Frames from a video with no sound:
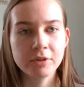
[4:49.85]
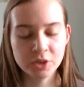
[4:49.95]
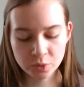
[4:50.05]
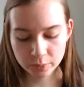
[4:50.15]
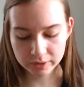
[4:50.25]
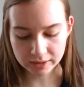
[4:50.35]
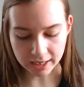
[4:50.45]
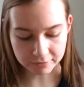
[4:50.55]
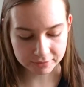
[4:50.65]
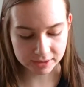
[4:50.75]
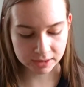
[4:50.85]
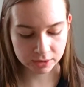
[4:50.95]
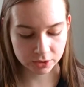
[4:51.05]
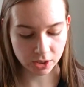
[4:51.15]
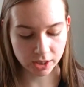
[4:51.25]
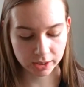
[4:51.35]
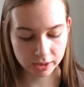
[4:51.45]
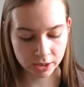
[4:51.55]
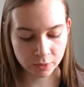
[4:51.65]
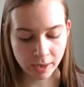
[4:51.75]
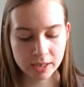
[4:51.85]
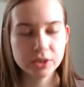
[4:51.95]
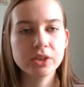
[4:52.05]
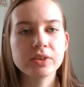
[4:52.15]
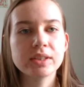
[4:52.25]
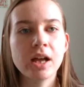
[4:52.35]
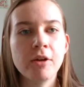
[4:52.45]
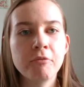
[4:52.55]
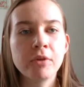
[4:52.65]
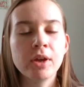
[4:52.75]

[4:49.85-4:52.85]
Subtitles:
and you were left in the dark, and you ask yourself,